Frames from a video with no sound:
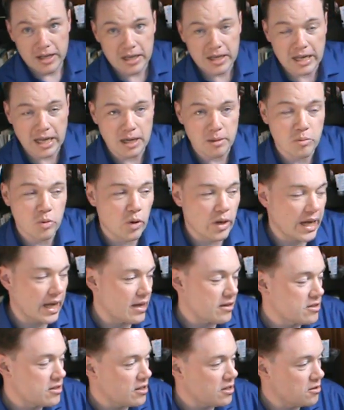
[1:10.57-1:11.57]
kind of point
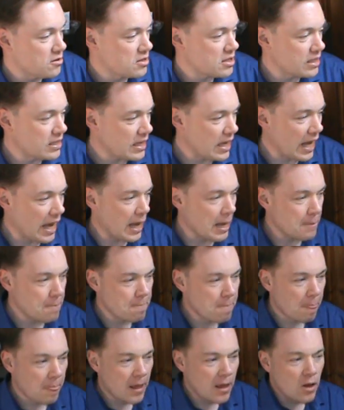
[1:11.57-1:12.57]
out to you today.
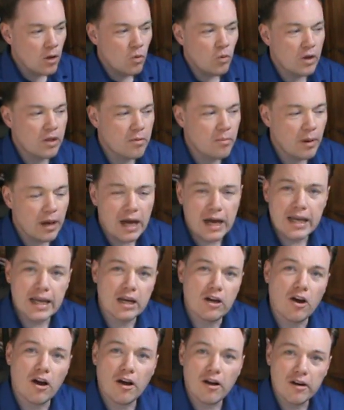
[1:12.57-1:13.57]
With Bock
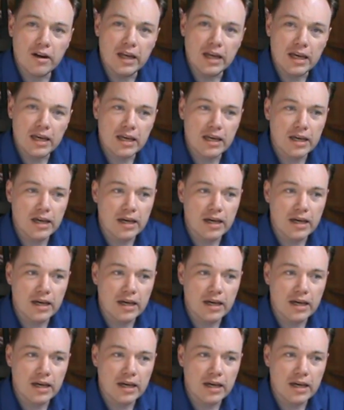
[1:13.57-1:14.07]
and Harnick,